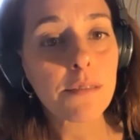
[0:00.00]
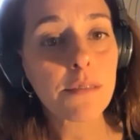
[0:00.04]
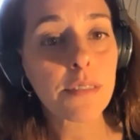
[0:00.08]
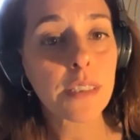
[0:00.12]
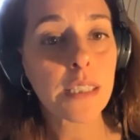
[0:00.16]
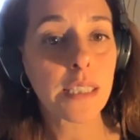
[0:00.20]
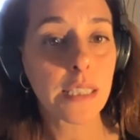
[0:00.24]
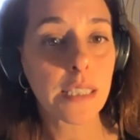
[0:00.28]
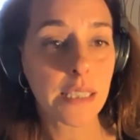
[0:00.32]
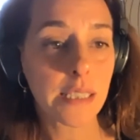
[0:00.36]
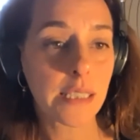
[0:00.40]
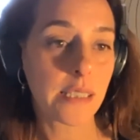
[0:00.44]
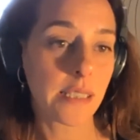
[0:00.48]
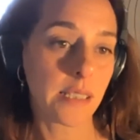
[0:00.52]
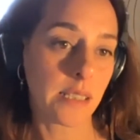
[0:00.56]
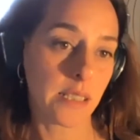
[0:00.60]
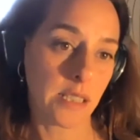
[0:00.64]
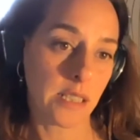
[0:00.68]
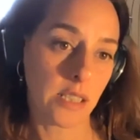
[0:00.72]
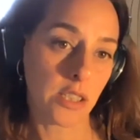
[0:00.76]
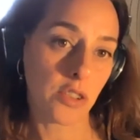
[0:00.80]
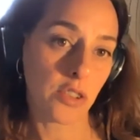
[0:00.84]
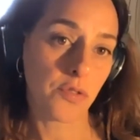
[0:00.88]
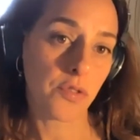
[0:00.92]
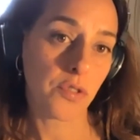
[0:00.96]

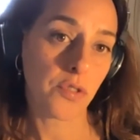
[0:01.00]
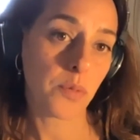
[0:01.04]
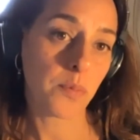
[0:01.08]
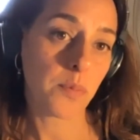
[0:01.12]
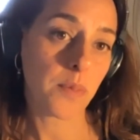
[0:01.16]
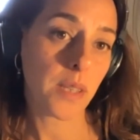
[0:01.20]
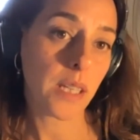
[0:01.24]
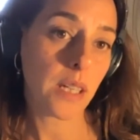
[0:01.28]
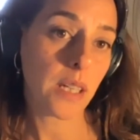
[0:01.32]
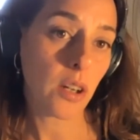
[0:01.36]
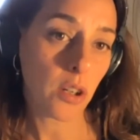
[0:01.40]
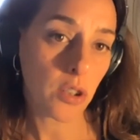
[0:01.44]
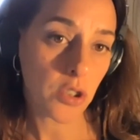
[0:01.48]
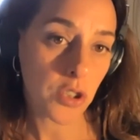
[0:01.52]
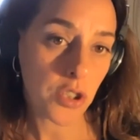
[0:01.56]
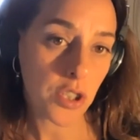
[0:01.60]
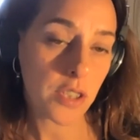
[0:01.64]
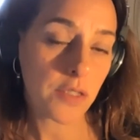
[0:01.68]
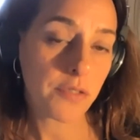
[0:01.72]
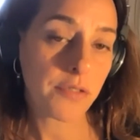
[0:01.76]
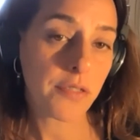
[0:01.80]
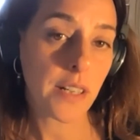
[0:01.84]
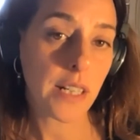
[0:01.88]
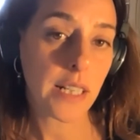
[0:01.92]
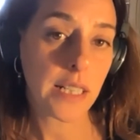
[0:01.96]
resistance from the
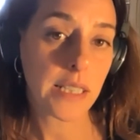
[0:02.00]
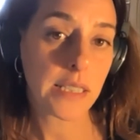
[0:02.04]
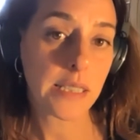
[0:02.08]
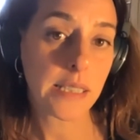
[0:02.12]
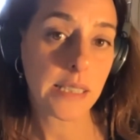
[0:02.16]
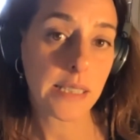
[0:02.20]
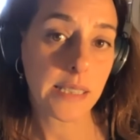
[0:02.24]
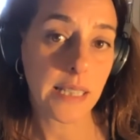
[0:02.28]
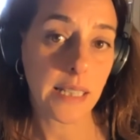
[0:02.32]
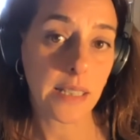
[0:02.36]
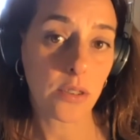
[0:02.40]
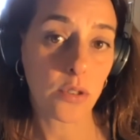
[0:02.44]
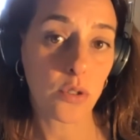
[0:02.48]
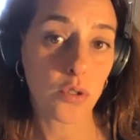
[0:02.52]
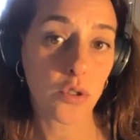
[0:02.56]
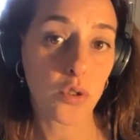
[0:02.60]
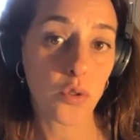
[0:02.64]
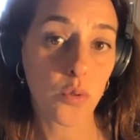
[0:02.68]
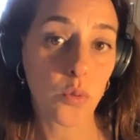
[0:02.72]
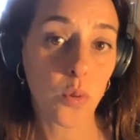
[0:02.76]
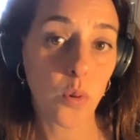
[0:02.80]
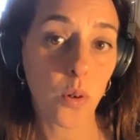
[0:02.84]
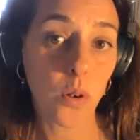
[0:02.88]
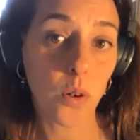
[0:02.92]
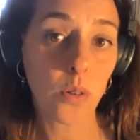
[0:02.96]
ossified status
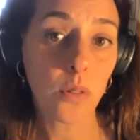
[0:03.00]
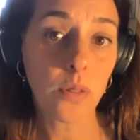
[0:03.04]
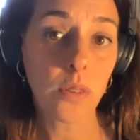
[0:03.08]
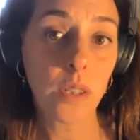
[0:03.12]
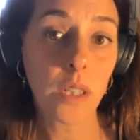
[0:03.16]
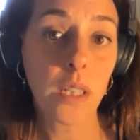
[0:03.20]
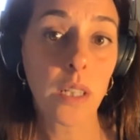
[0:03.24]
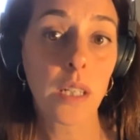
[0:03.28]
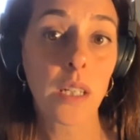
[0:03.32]
quo